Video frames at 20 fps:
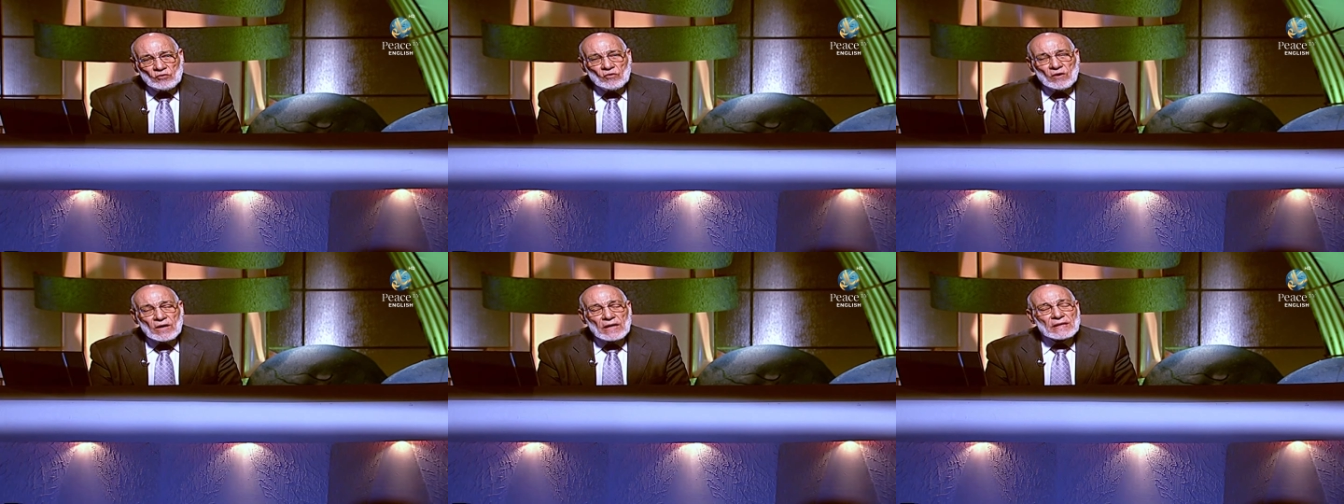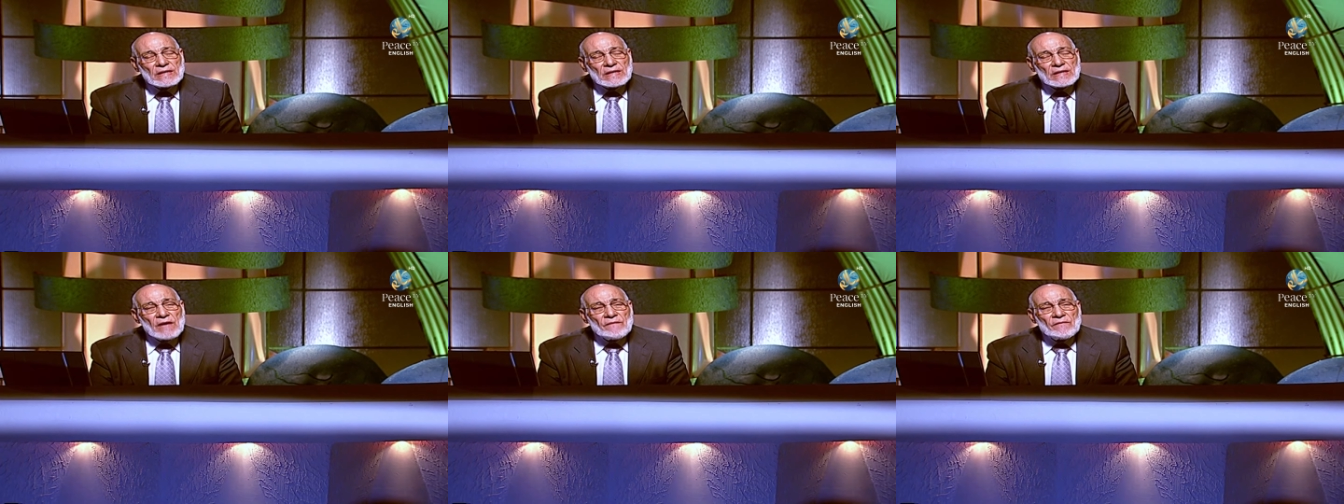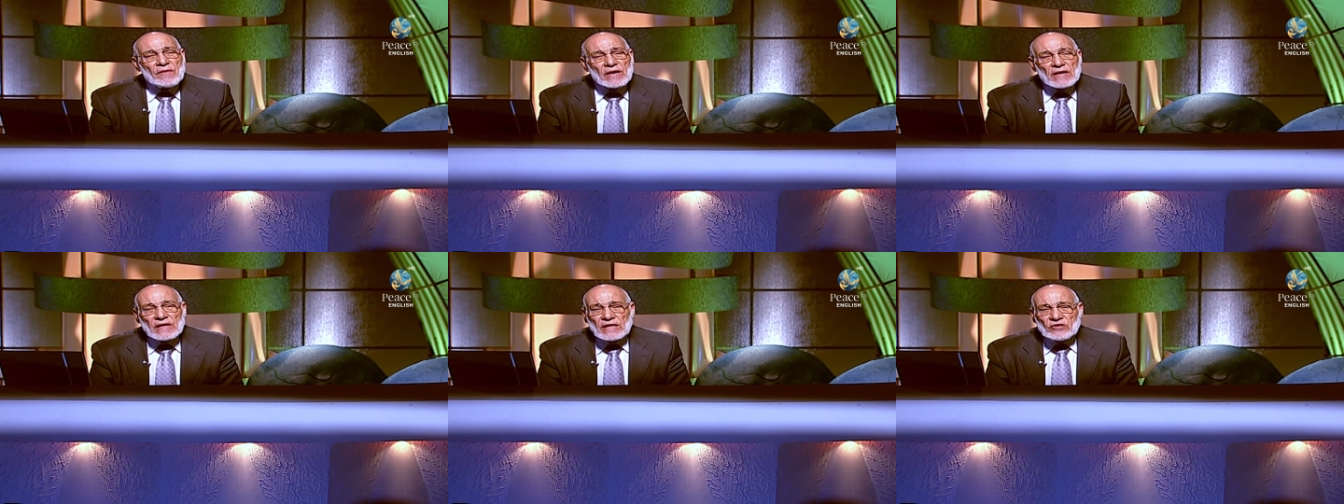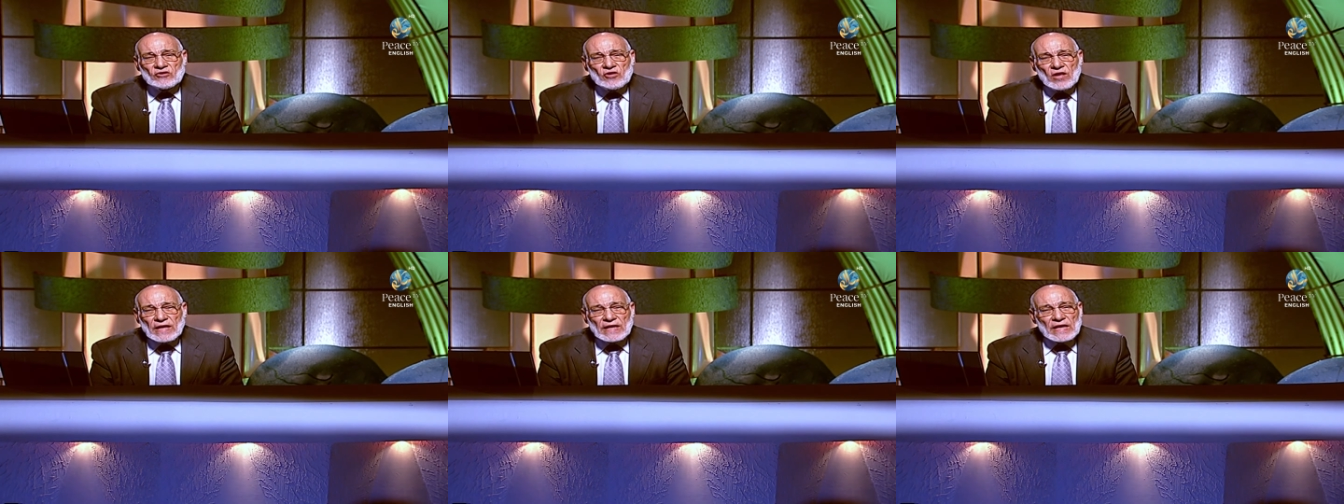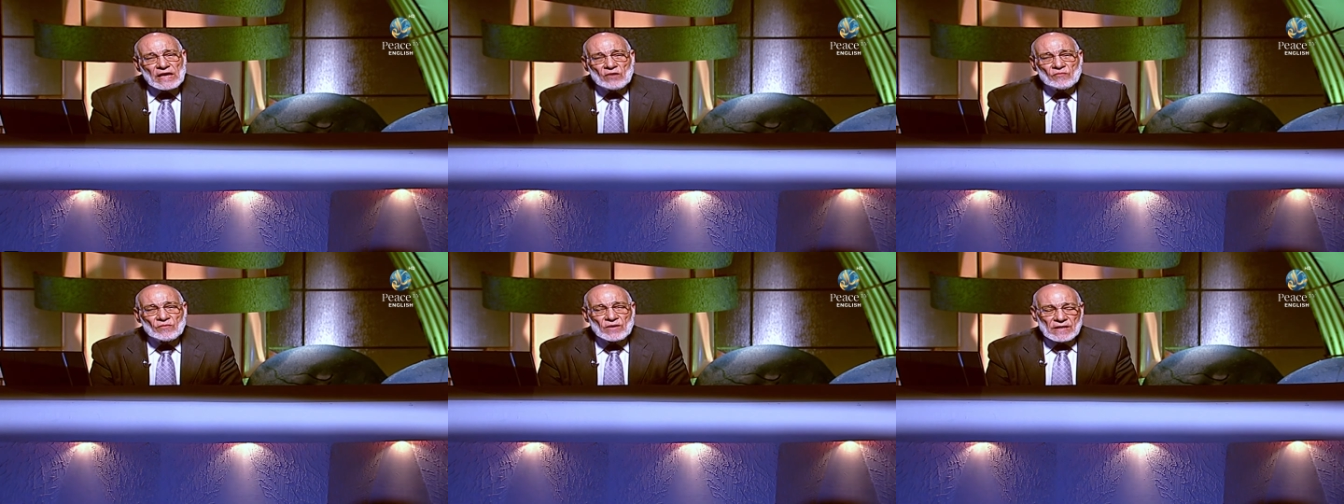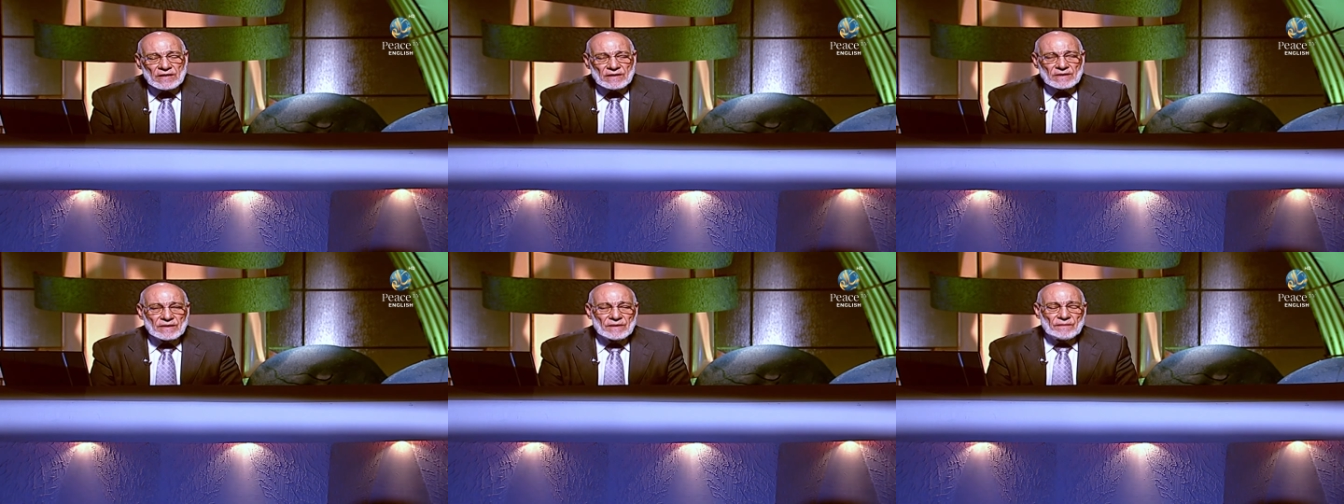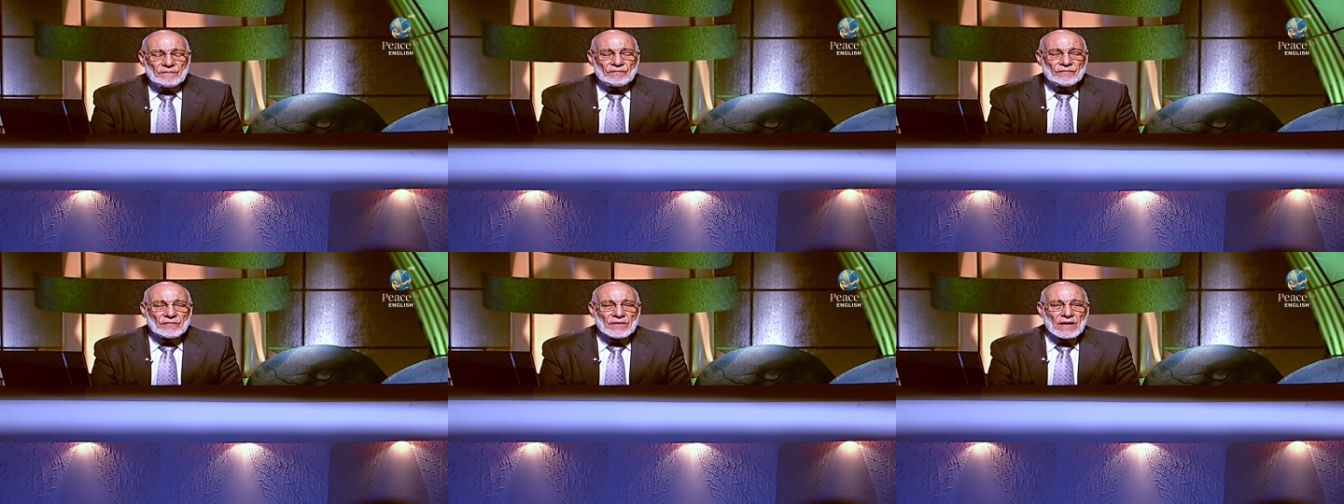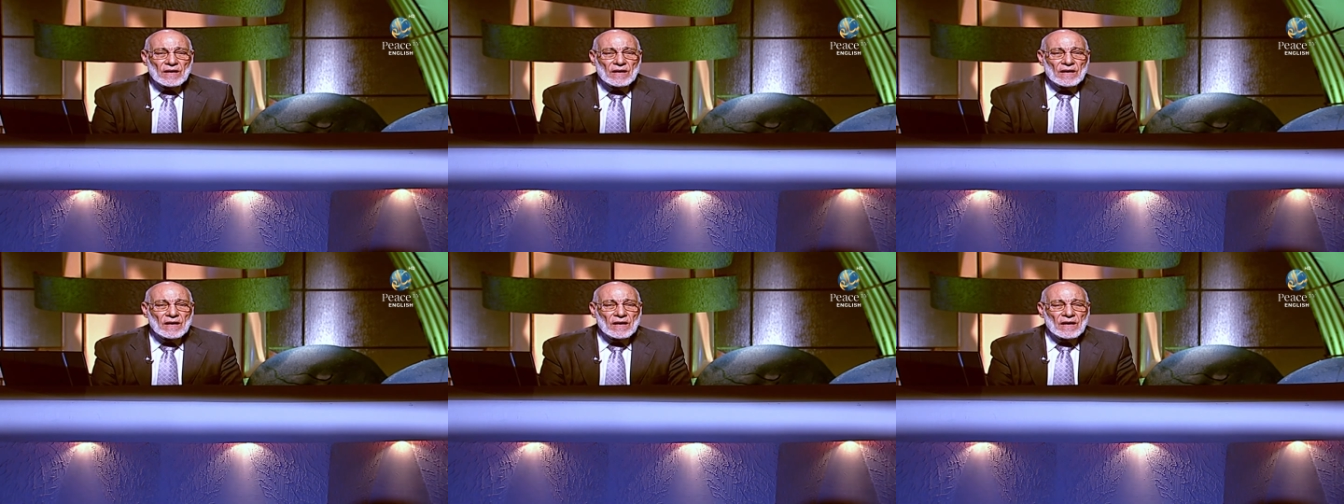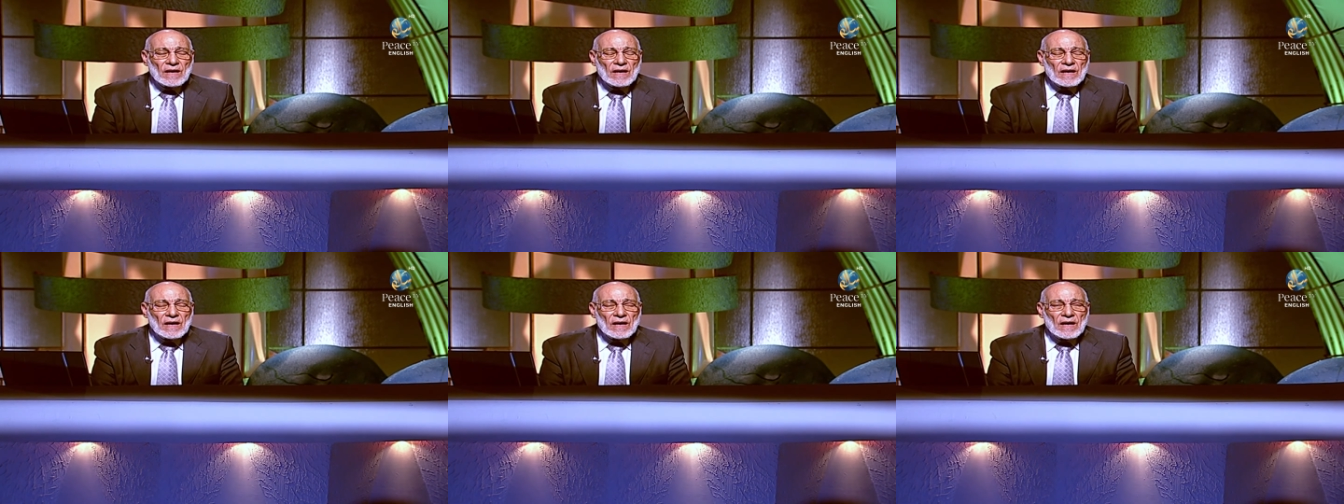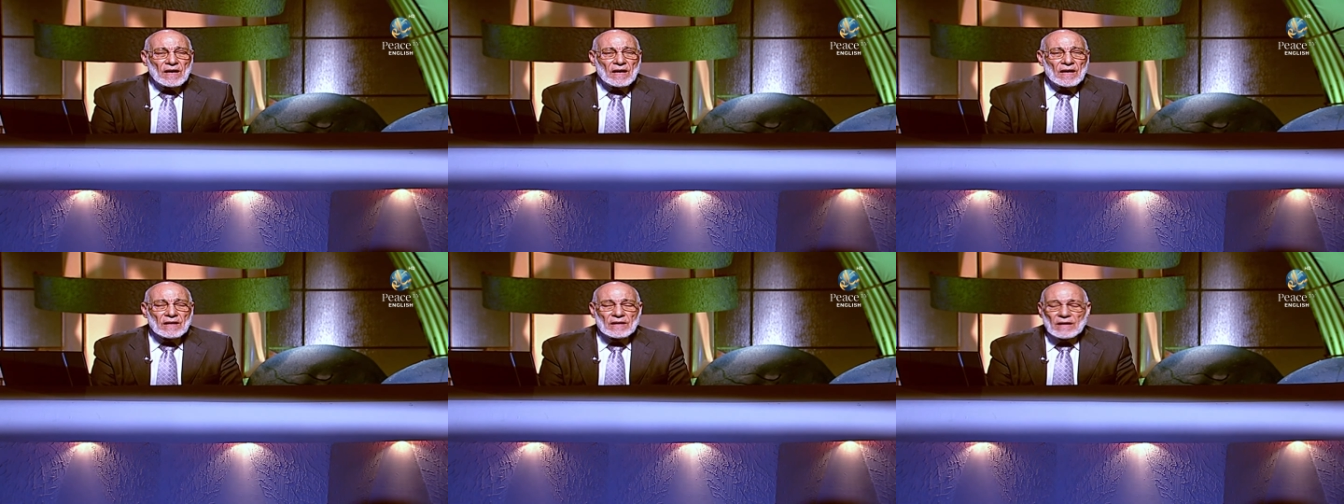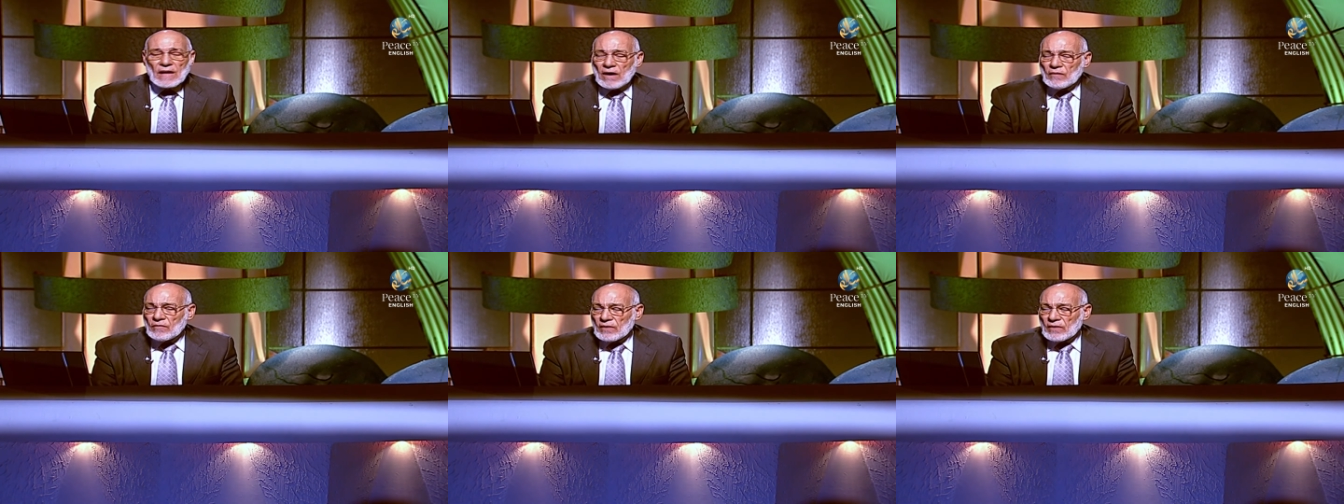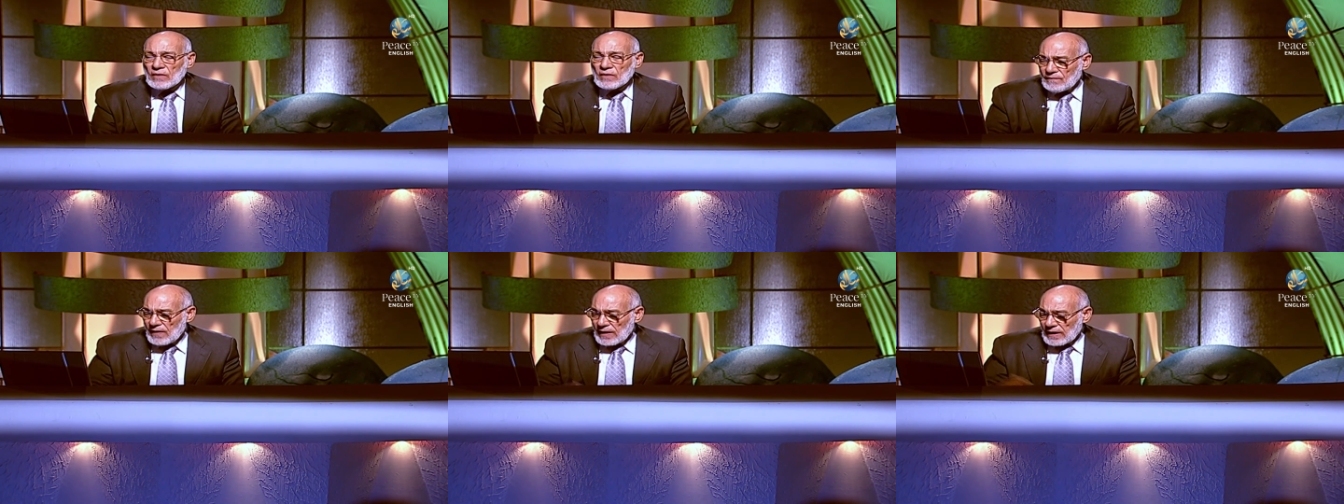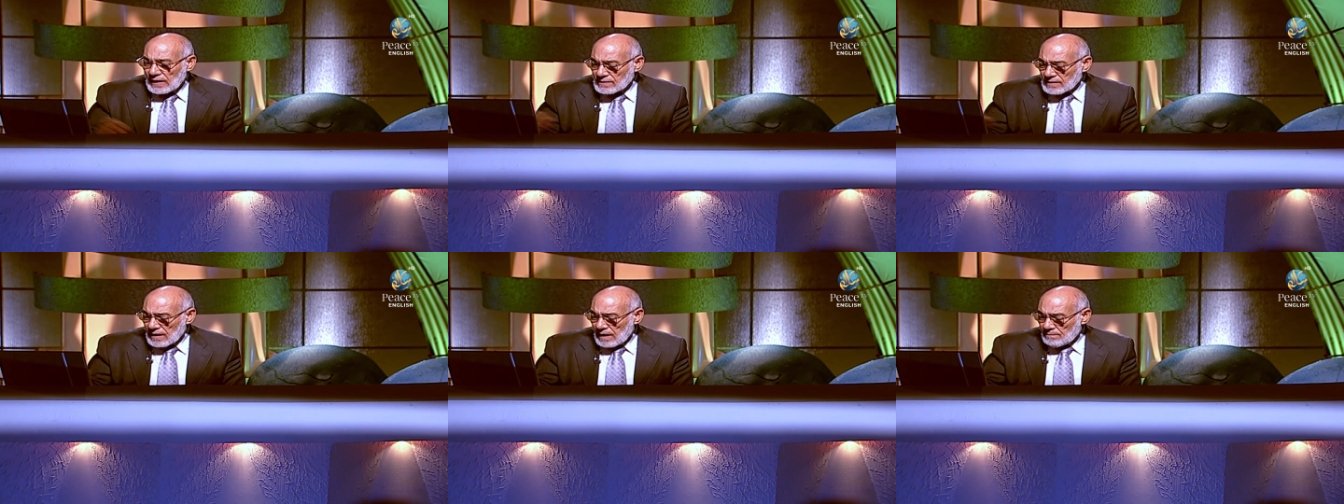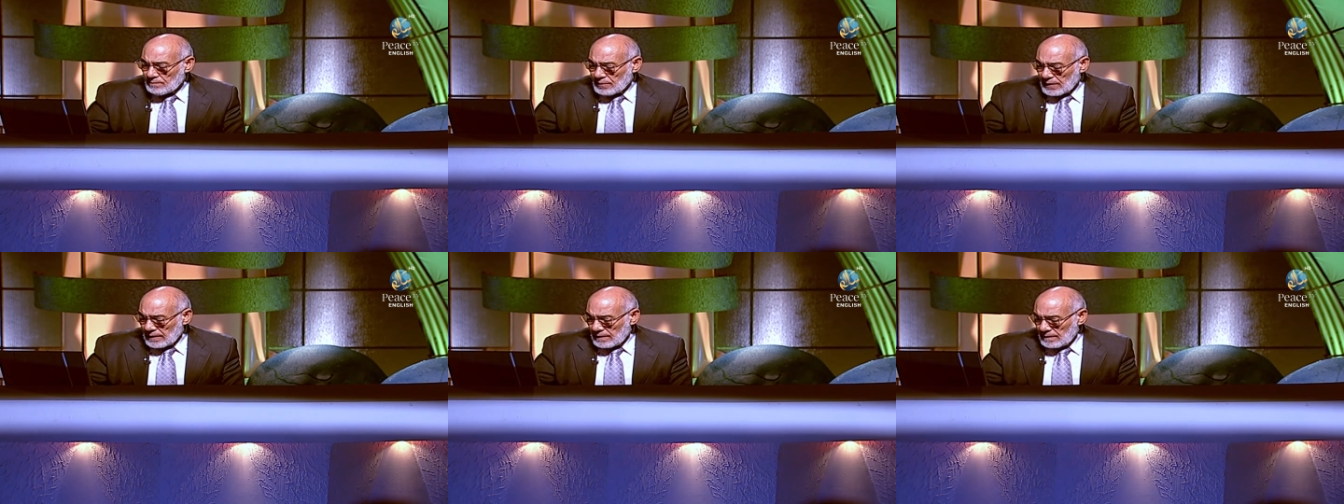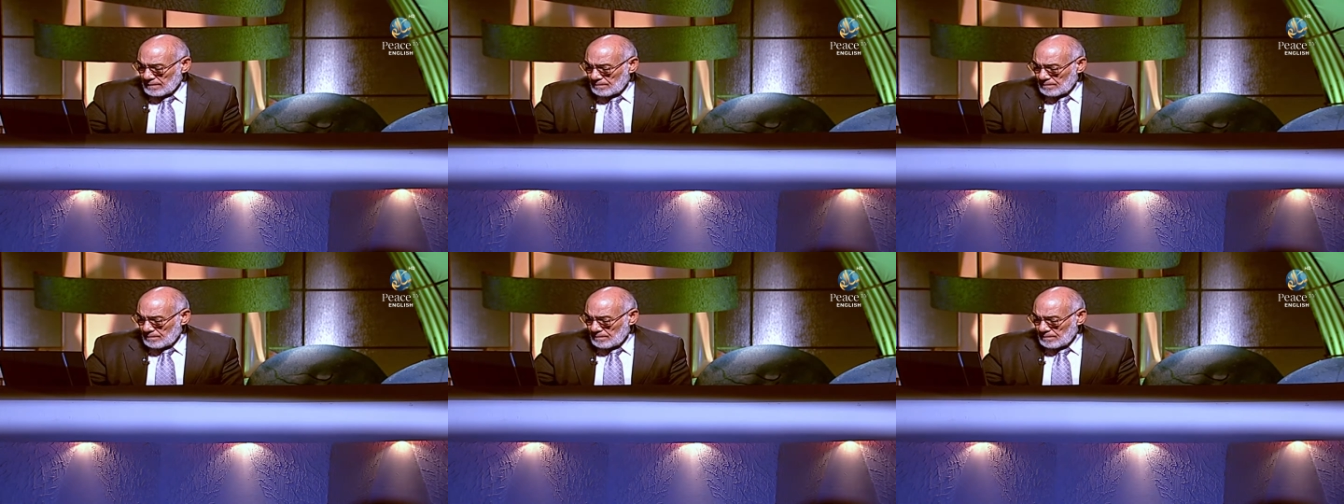can never reach anywhere. And I will give an example